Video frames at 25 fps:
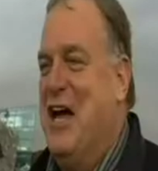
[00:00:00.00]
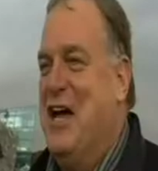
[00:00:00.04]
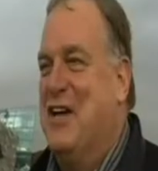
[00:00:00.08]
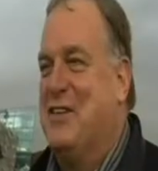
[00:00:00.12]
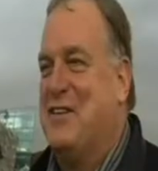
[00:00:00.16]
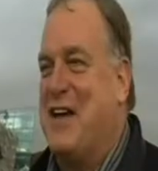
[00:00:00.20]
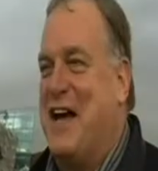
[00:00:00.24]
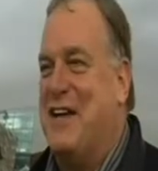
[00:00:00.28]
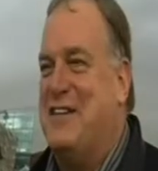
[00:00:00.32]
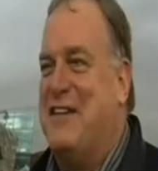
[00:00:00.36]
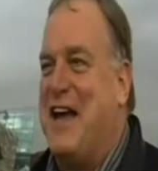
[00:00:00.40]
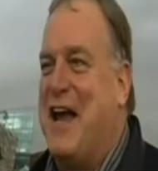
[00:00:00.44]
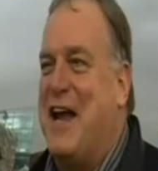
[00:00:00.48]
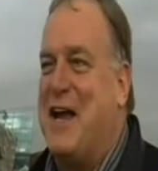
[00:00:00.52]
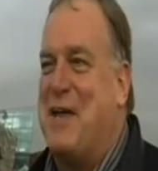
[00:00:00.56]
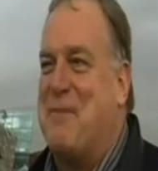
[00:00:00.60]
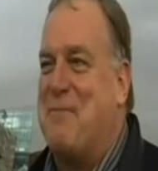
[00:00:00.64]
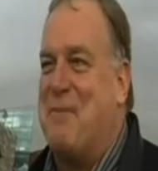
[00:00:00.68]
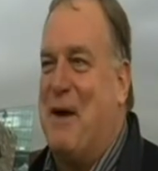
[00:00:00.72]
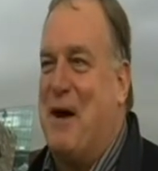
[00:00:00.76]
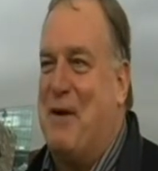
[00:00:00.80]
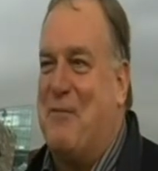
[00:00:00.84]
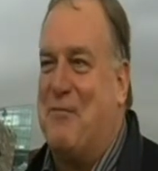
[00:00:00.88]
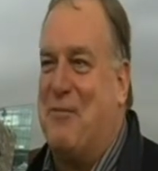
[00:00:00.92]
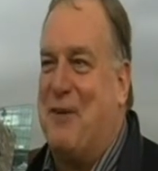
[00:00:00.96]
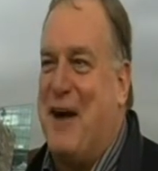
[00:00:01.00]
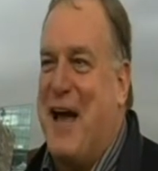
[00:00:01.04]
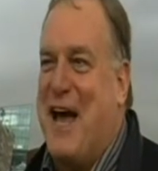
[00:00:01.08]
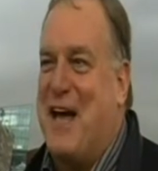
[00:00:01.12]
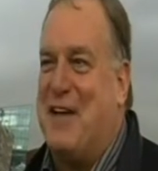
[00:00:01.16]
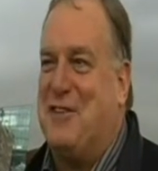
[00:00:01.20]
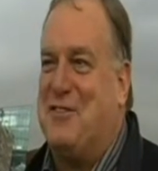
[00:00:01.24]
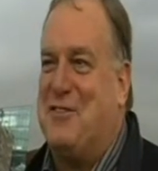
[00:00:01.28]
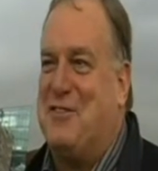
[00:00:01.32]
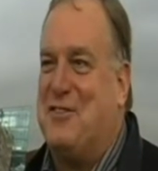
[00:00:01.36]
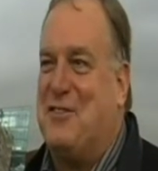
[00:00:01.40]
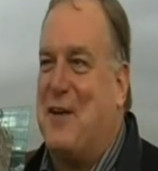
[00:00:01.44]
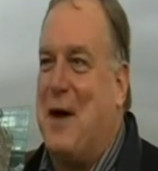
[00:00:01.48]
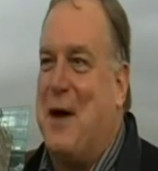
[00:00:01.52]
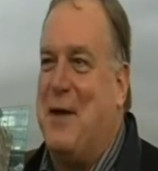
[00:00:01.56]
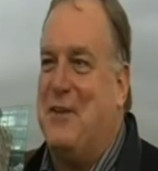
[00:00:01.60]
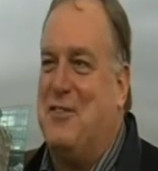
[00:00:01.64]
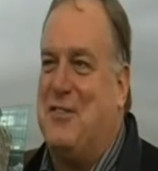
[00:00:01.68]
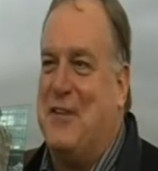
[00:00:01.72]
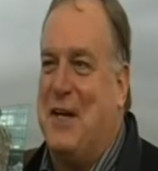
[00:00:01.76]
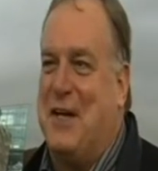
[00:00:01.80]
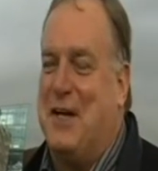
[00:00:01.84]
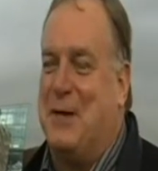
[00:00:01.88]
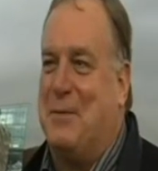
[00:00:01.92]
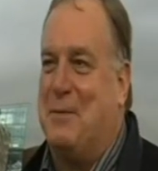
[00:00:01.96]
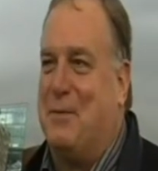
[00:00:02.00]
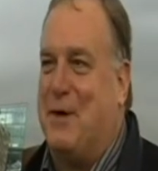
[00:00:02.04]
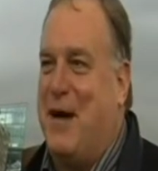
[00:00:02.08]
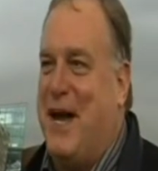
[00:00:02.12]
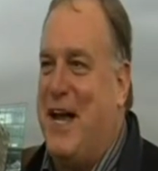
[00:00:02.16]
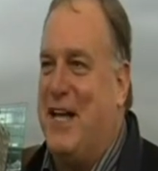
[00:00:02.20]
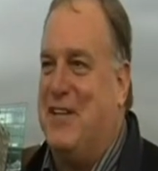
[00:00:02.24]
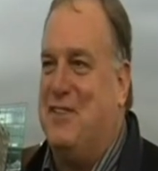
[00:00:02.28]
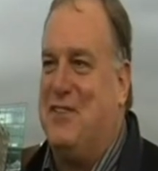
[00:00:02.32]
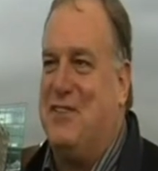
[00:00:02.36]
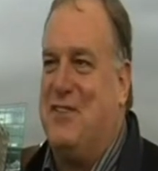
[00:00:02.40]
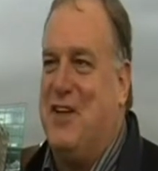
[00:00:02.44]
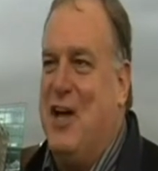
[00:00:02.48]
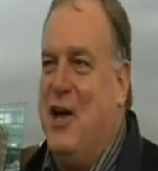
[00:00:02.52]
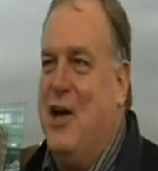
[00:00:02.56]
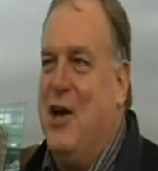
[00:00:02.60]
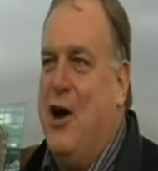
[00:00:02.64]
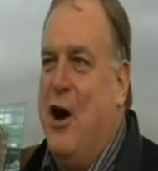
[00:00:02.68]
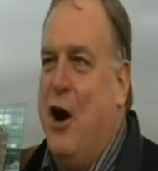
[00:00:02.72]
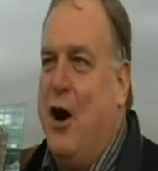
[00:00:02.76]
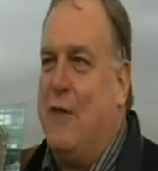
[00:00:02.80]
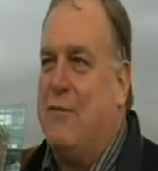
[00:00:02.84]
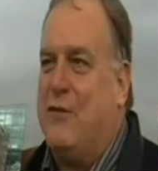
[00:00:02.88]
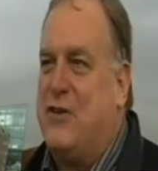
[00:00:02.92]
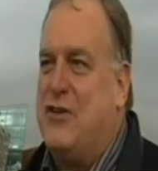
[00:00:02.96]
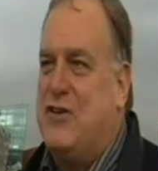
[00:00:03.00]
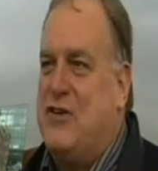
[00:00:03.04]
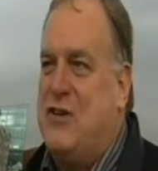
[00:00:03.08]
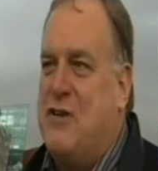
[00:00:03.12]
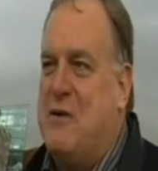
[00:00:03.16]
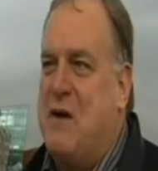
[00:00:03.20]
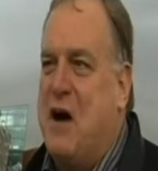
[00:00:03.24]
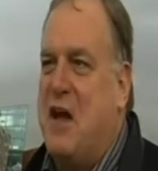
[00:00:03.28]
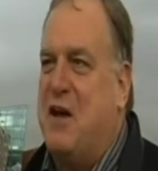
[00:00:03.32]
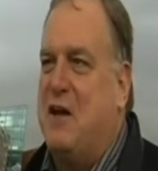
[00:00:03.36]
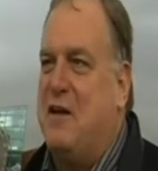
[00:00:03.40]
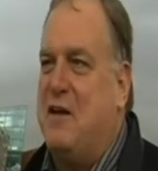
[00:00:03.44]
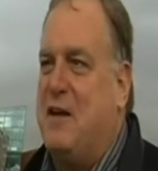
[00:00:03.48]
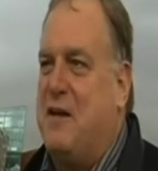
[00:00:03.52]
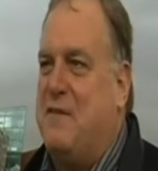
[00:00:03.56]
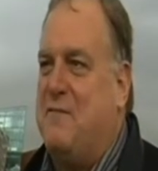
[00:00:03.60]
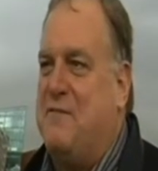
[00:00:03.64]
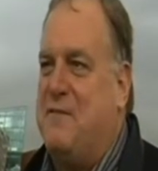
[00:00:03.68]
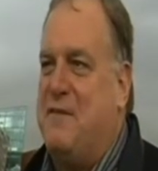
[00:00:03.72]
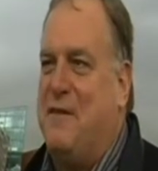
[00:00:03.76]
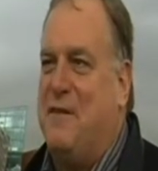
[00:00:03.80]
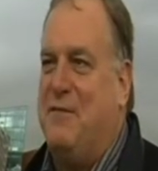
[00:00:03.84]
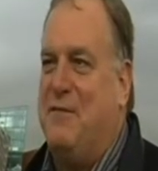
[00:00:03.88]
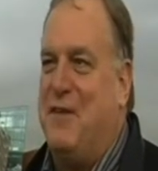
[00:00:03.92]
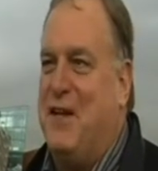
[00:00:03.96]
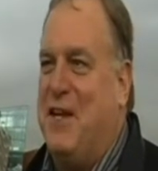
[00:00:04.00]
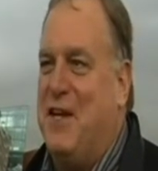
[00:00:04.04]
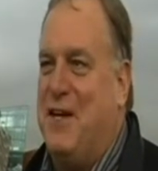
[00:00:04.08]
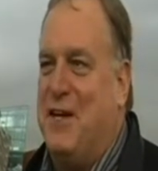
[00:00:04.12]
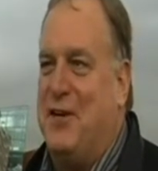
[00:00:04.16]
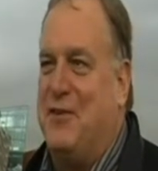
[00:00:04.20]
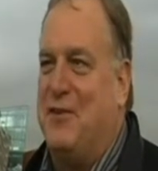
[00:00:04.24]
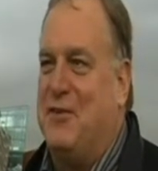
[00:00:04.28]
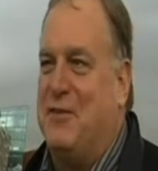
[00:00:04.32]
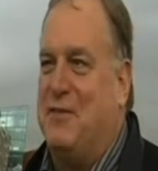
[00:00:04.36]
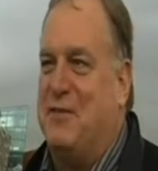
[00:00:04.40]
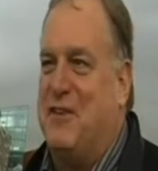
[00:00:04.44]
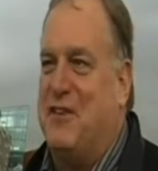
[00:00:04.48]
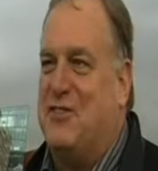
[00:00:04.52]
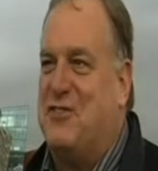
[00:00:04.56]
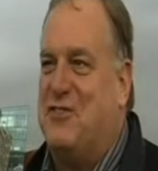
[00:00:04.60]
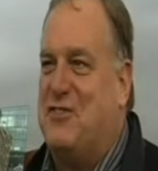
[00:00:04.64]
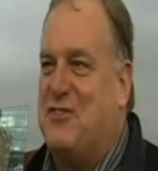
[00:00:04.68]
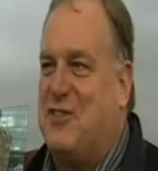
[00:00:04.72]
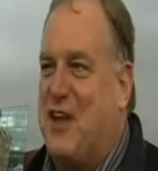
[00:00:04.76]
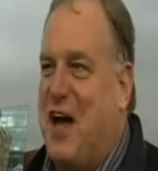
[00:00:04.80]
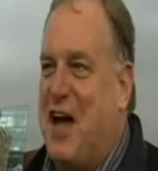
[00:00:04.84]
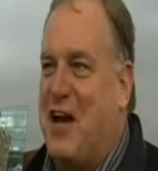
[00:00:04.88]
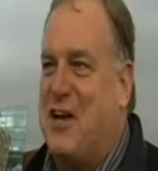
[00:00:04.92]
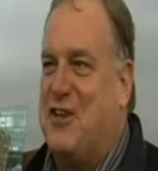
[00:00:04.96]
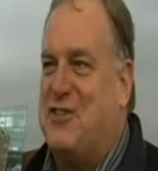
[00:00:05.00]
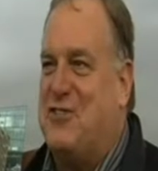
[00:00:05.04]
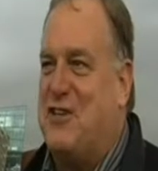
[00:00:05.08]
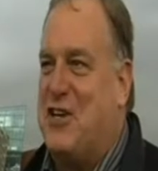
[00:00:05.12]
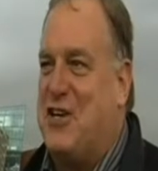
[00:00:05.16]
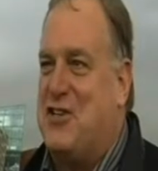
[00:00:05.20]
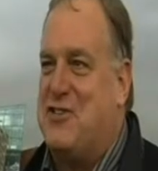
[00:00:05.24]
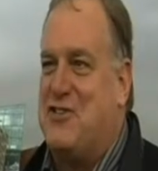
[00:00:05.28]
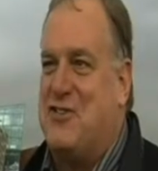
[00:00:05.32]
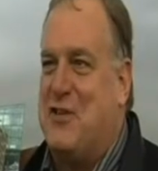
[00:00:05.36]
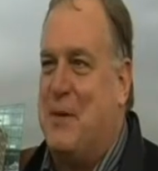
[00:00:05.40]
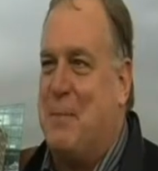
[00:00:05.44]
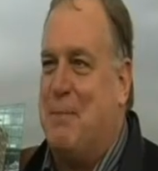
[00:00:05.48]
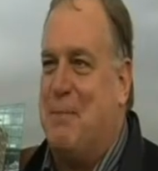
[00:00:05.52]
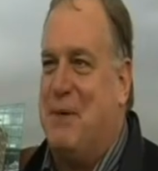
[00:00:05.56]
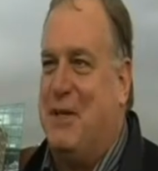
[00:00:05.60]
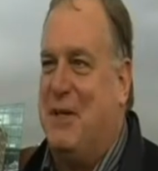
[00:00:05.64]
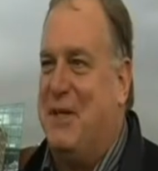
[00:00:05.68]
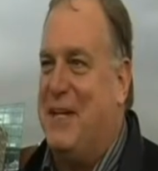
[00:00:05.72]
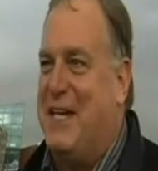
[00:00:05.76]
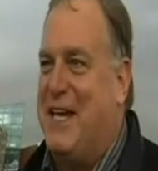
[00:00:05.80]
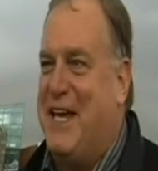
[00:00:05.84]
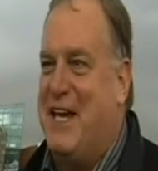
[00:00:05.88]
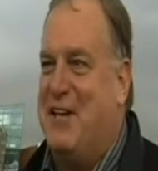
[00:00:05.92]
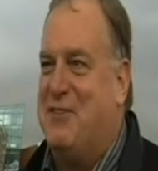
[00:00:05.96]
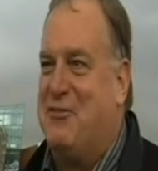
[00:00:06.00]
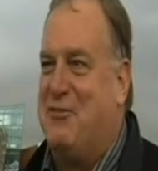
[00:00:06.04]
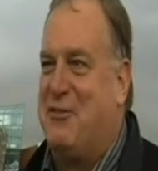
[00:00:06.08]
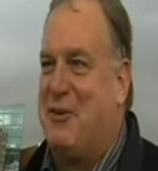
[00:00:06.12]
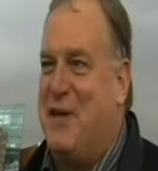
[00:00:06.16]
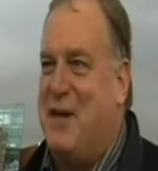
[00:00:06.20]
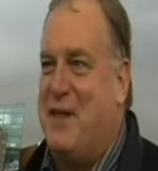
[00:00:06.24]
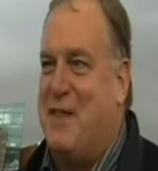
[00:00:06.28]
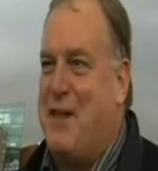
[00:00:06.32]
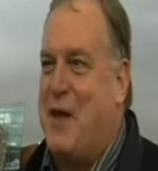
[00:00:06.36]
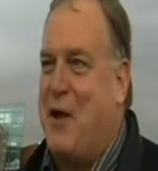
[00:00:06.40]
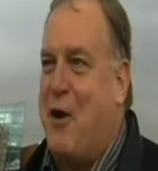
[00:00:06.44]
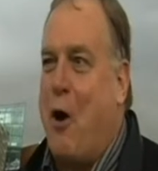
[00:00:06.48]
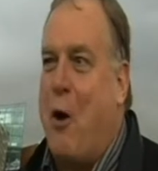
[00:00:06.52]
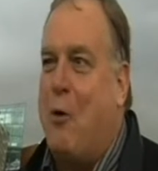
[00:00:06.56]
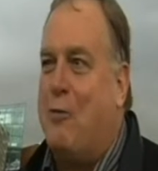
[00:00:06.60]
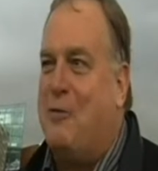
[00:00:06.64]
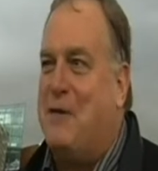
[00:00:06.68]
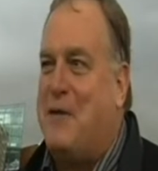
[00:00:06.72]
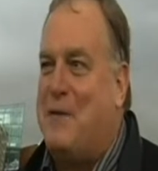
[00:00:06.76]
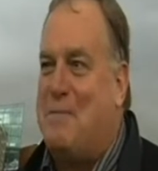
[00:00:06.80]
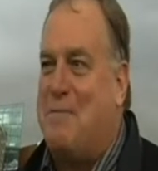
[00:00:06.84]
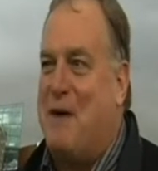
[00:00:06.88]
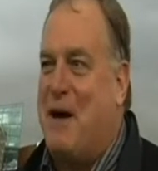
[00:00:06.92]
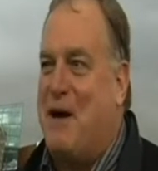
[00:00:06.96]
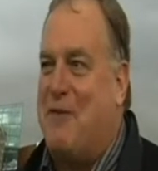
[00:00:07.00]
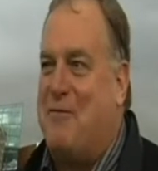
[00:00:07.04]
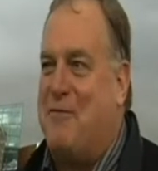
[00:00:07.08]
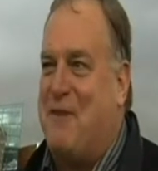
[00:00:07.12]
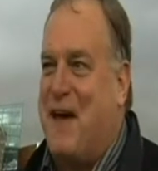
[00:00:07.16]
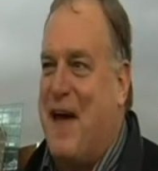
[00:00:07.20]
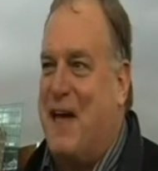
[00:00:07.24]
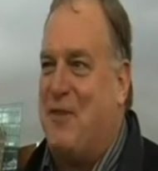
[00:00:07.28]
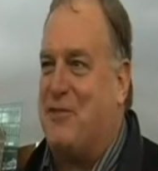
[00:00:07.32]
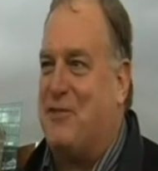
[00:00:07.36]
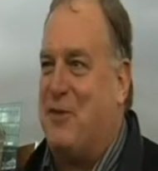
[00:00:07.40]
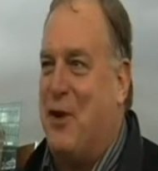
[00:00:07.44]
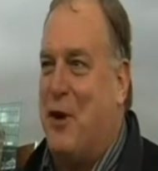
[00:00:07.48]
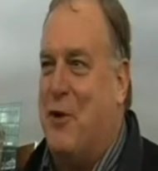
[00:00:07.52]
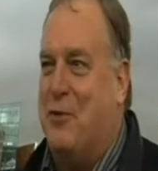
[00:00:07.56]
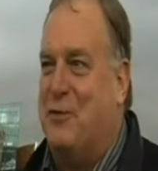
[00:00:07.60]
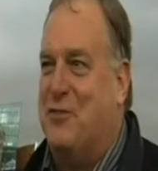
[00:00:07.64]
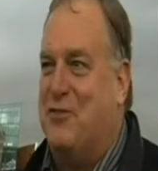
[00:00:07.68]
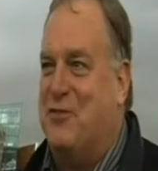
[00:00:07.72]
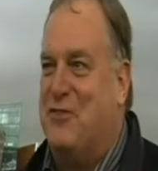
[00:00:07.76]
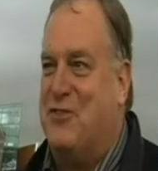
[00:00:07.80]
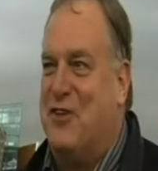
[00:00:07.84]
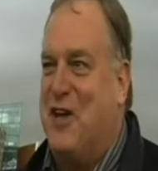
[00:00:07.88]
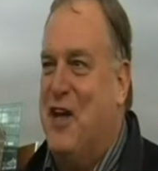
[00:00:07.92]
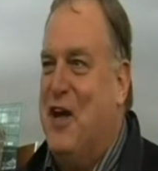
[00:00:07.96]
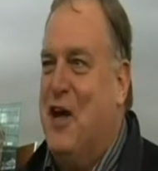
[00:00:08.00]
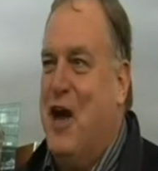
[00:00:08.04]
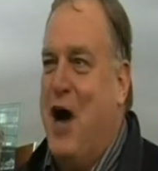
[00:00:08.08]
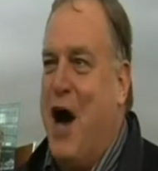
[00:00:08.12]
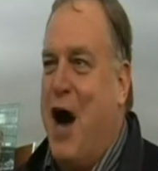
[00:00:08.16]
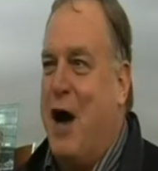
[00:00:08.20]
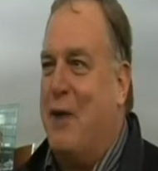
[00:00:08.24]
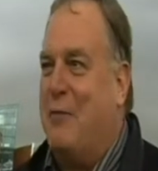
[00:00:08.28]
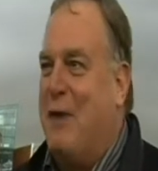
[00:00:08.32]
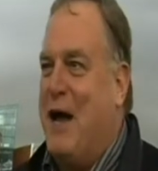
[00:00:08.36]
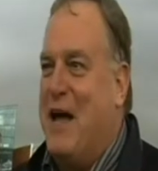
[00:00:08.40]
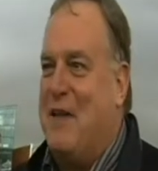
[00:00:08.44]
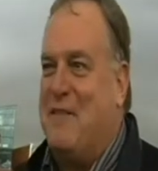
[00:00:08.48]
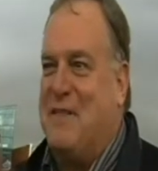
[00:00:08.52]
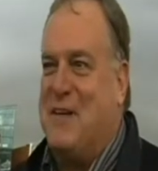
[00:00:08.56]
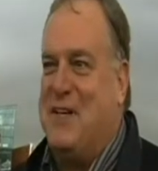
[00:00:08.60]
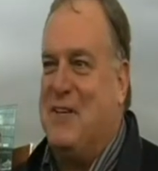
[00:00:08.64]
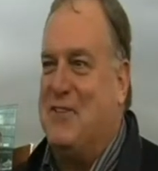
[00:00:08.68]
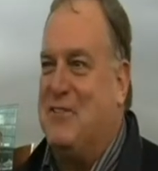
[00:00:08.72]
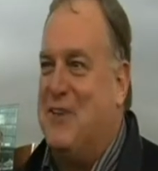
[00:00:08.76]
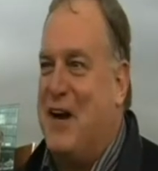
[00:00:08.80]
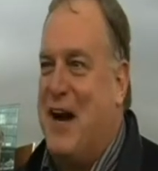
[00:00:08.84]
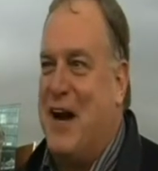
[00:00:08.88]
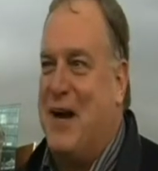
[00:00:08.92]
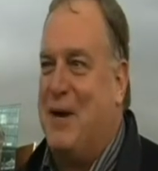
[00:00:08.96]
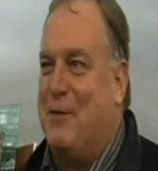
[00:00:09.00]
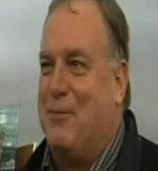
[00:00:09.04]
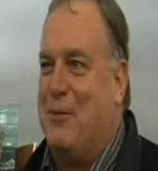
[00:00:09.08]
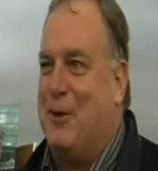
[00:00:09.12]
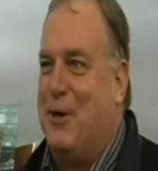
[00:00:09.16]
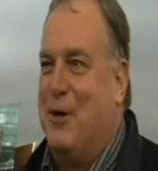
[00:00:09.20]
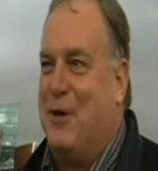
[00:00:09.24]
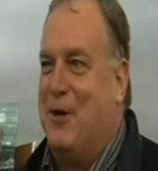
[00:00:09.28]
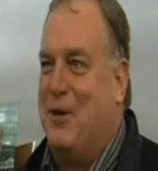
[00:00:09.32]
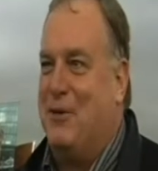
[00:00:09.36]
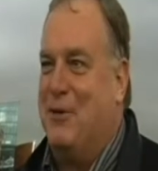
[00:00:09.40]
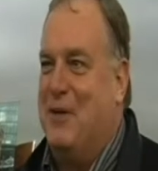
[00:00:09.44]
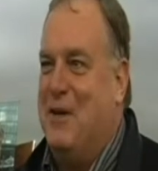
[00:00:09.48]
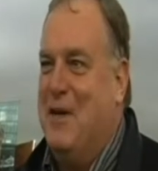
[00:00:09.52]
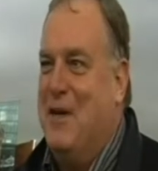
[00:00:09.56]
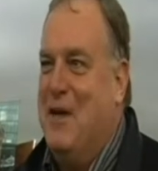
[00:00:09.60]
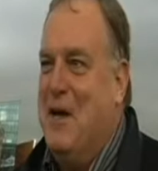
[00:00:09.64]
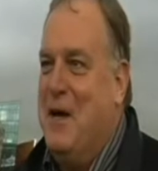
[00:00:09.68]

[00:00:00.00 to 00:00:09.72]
Titanic Belfast celebrates over 250 years of astonishing shipbuilding history that only Belfast owns around the entire world.